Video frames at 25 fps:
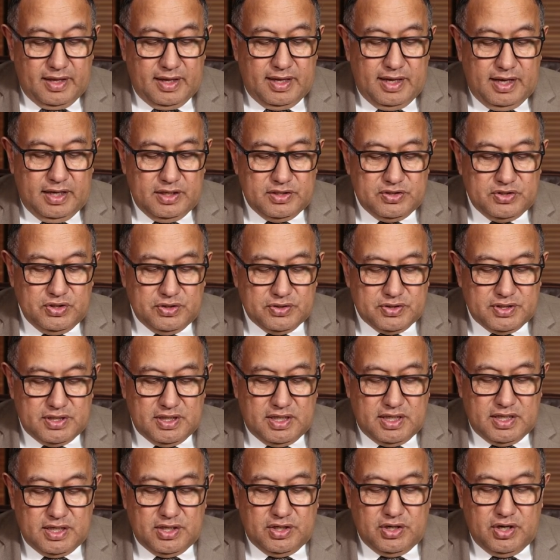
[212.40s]

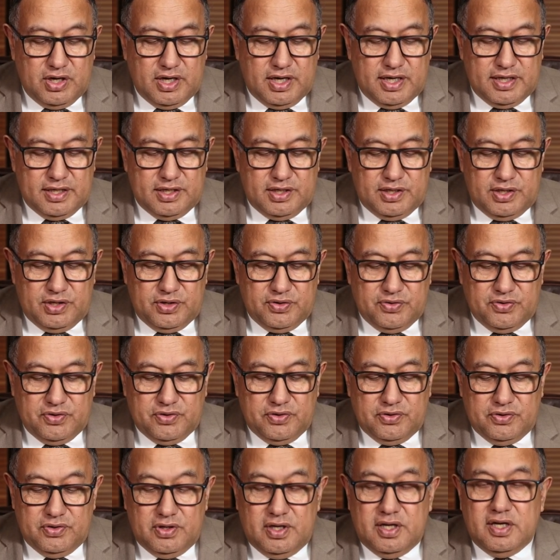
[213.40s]
Dr. Anai
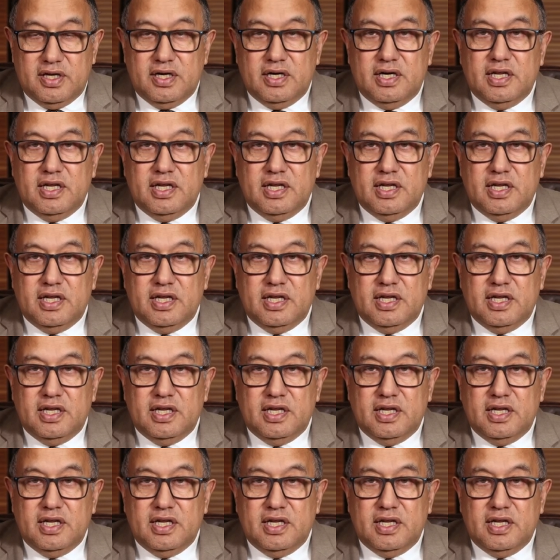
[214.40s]
Neru